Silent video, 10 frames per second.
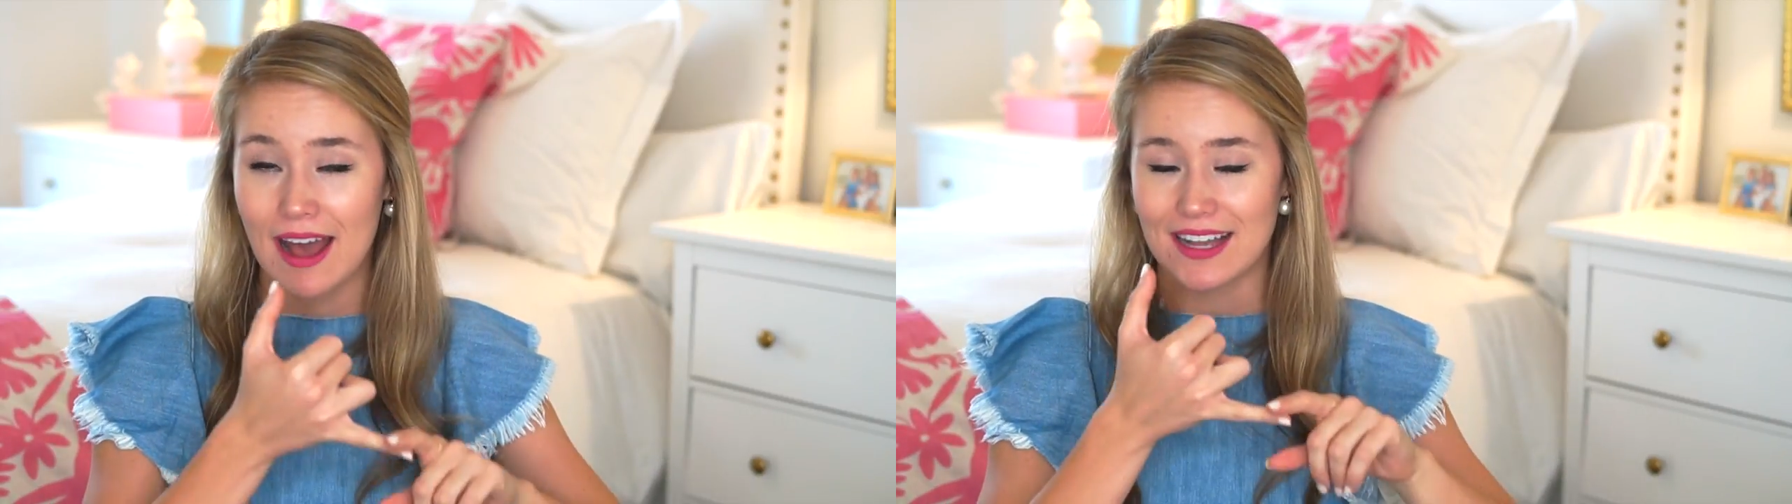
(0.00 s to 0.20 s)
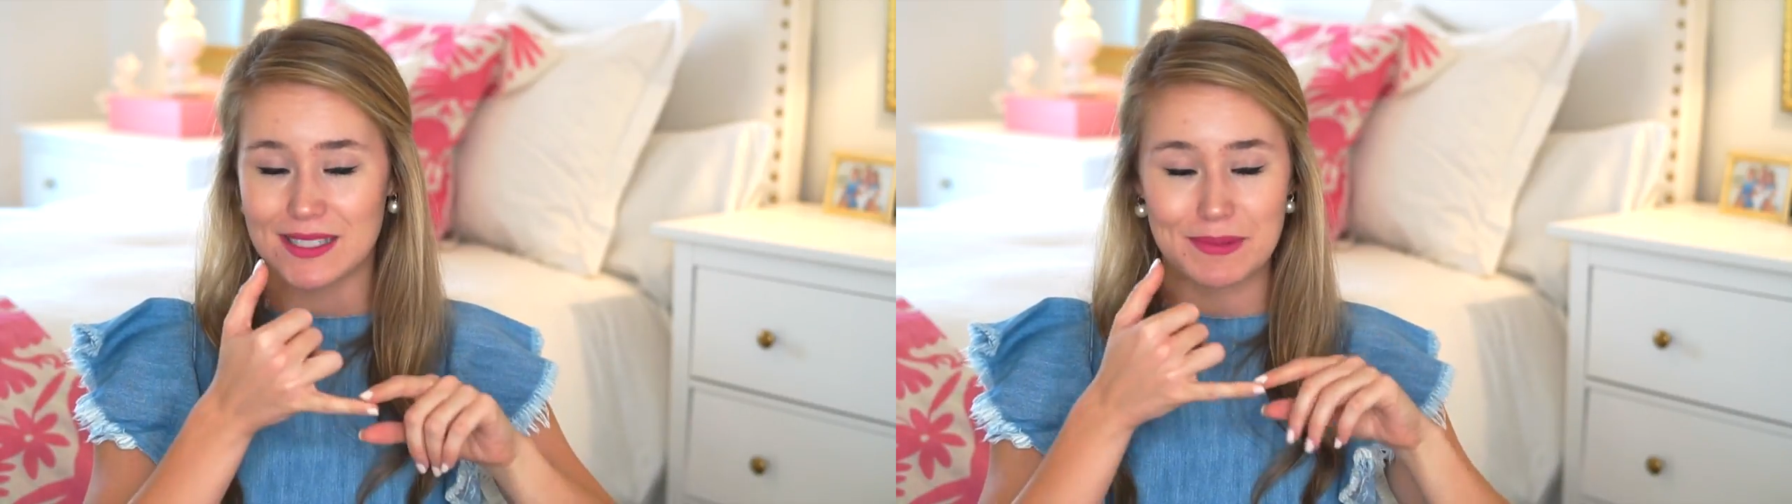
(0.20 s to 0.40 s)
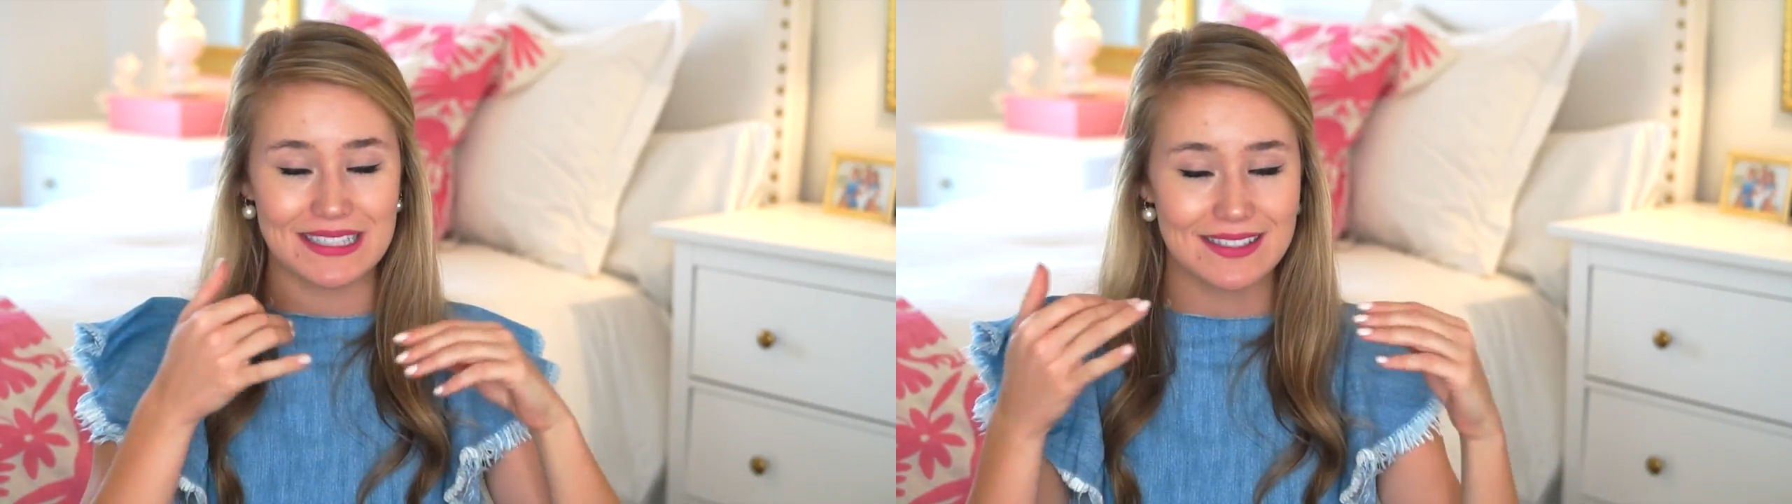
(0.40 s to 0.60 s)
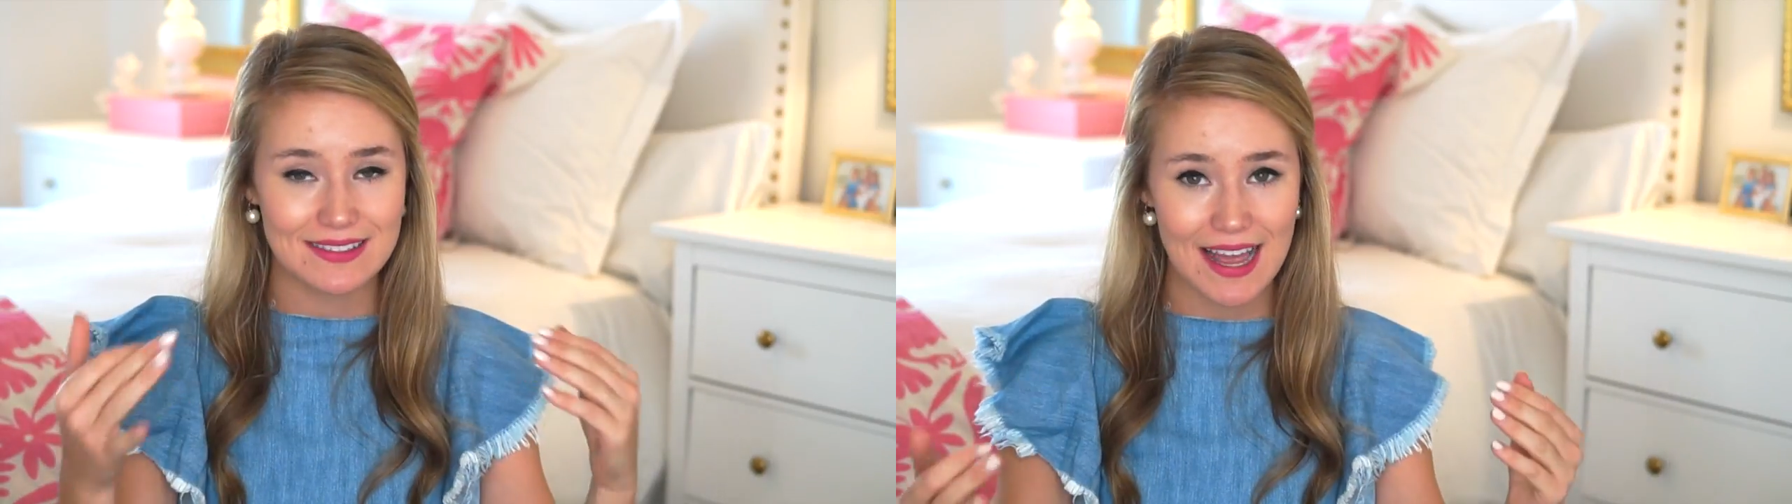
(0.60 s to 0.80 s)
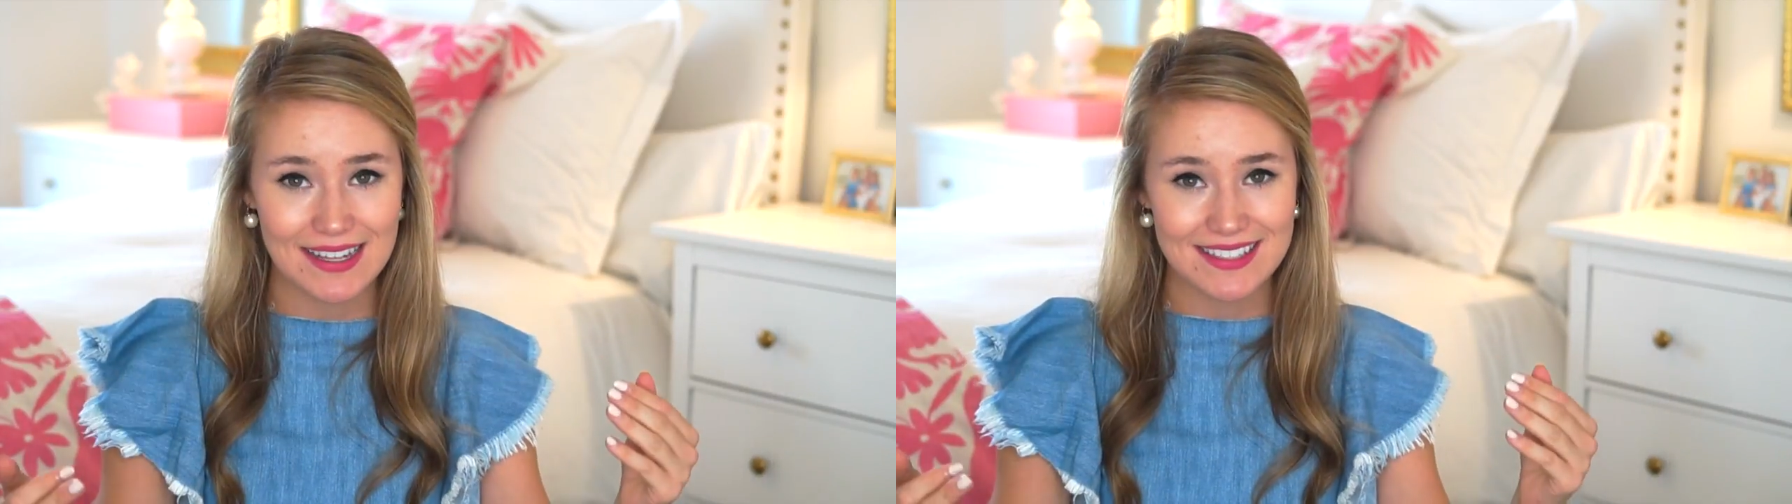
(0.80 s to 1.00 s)
has been
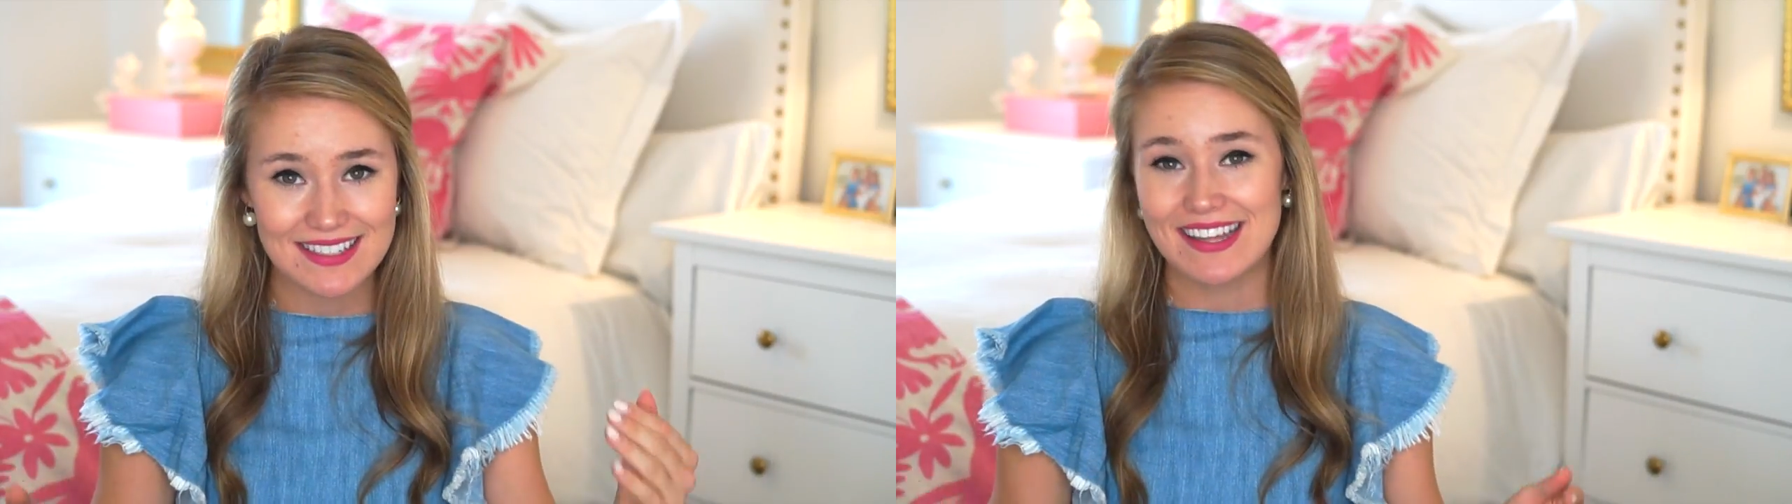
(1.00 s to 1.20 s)
set,